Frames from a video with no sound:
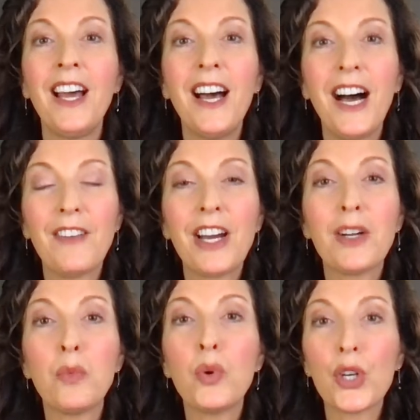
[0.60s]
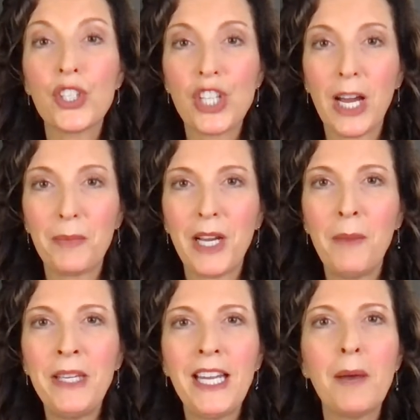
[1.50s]
I've got a workshop
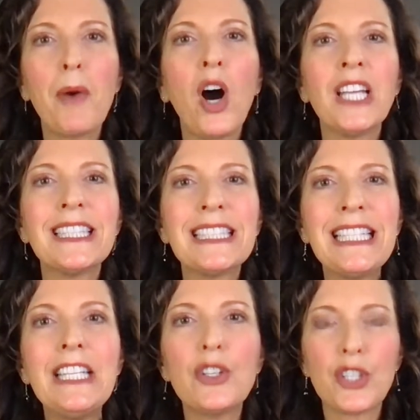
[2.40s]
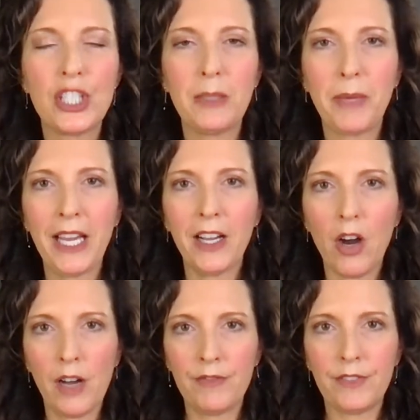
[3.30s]
coming up on leadership and
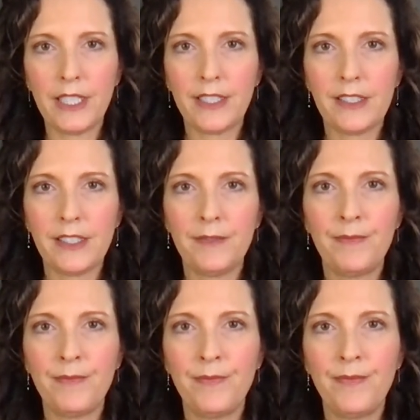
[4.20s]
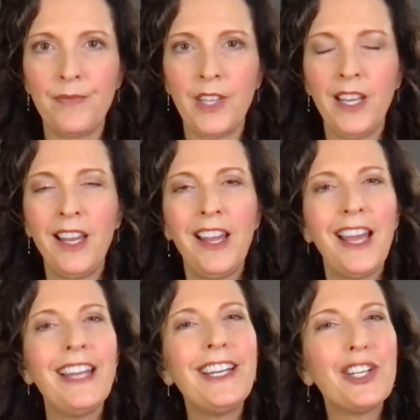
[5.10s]
conflict.
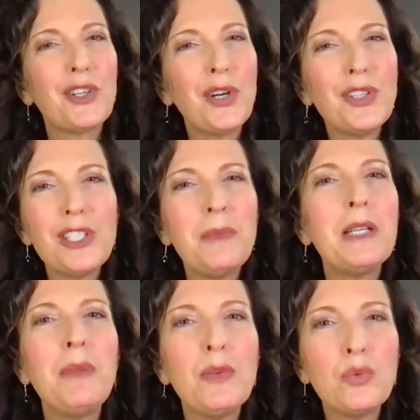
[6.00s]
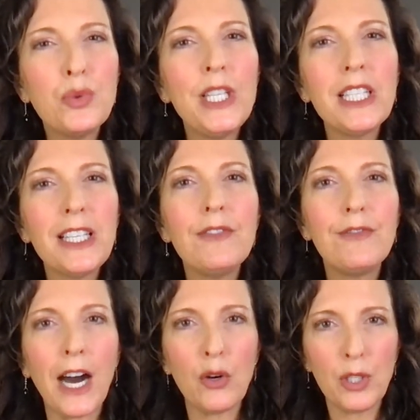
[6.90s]
And it occurred to me it'd be really
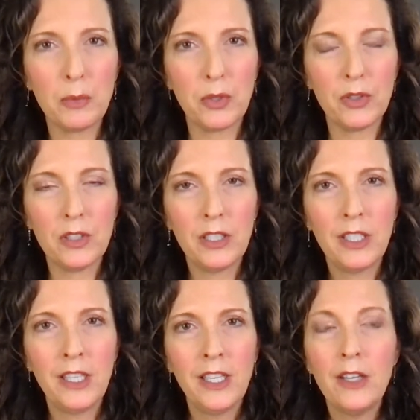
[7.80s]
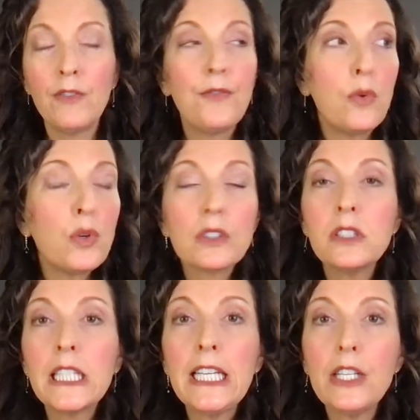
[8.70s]
valuable for
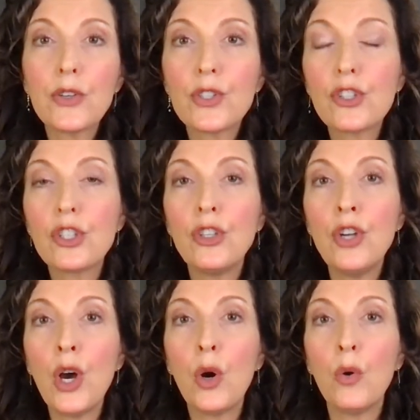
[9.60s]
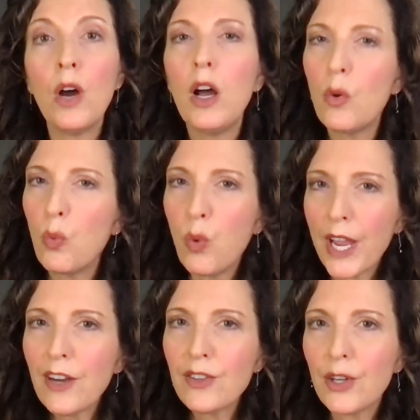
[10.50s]
leaders to know
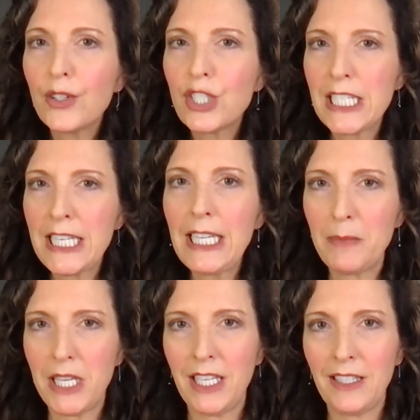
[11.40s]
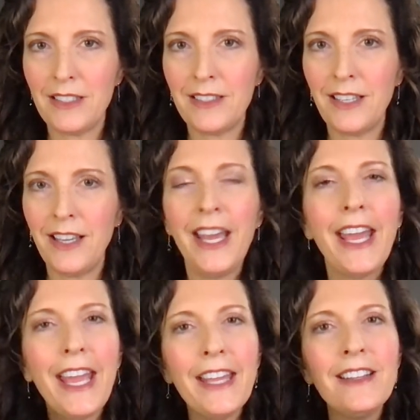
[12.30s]
where their team is
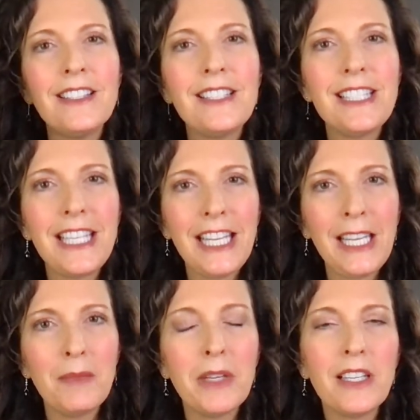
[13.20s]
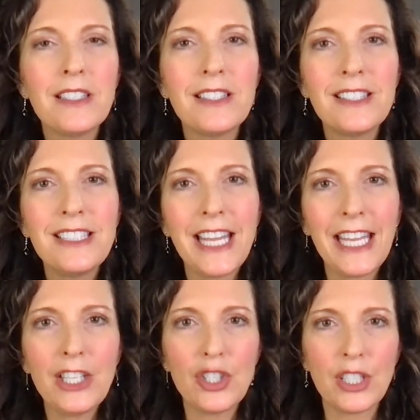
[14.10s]
in the team
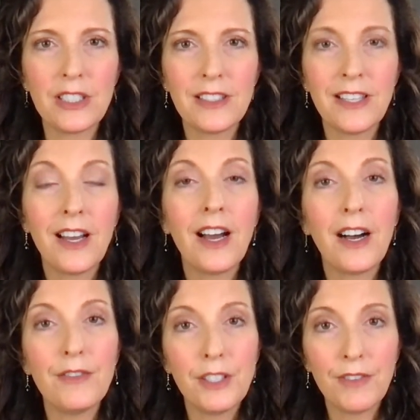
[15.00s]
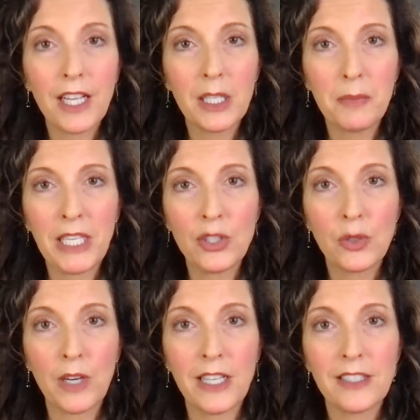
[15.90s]
stages of developing
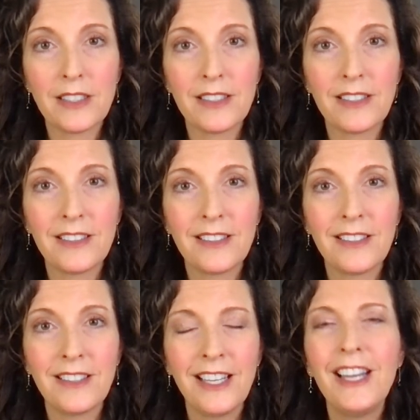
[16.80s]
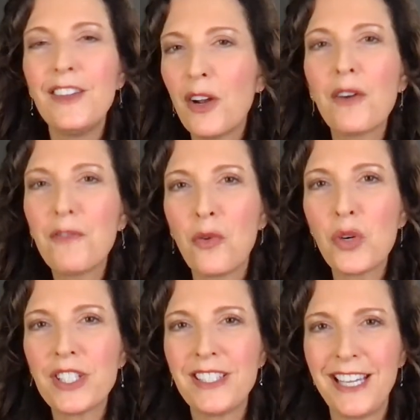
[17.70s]
trust. There are 4
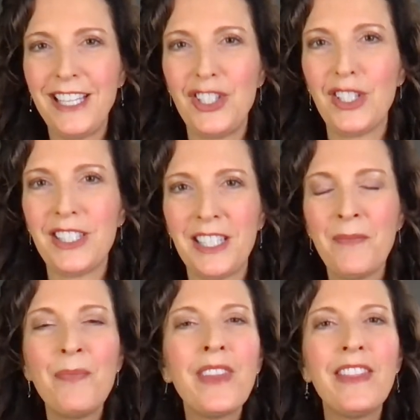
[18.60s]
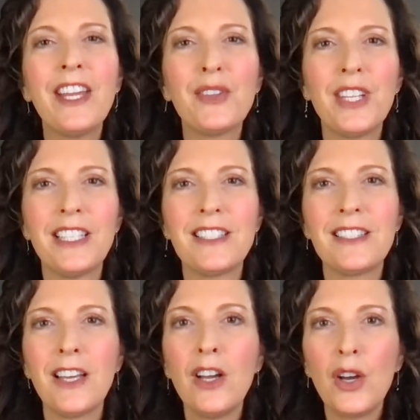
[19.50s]
stages. They're this:
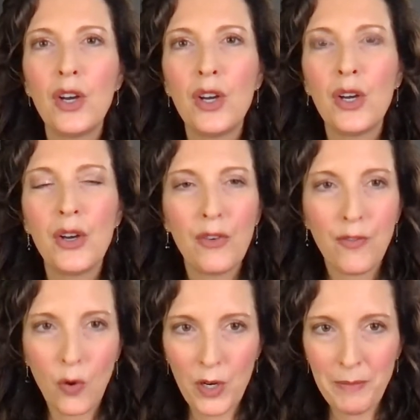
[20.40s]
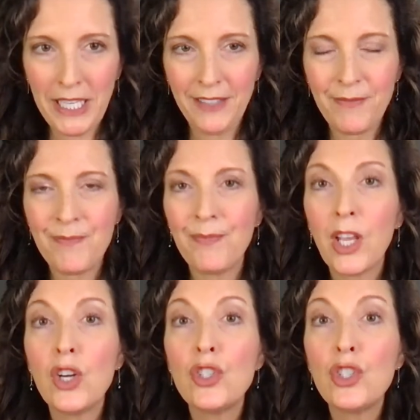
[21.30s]
forming,
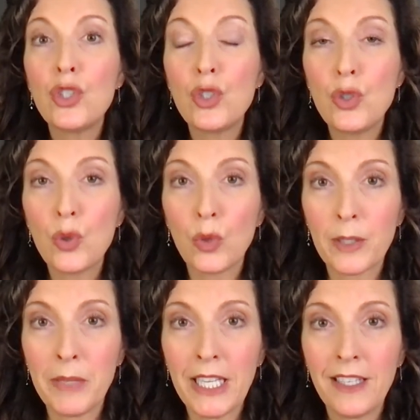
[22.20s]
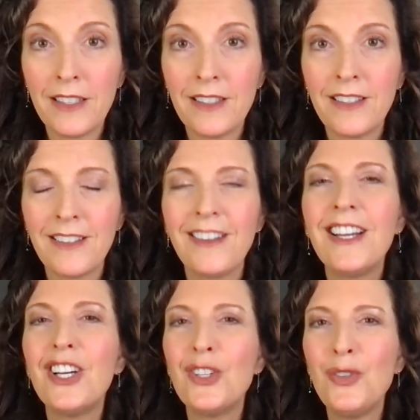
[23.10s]
storming,
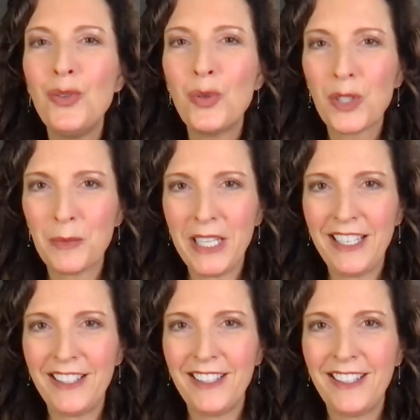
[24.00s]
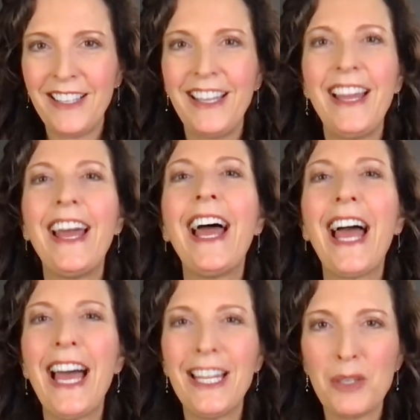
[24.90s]
norming,
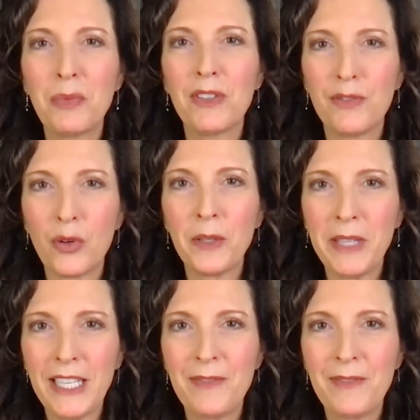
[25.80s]
and performing.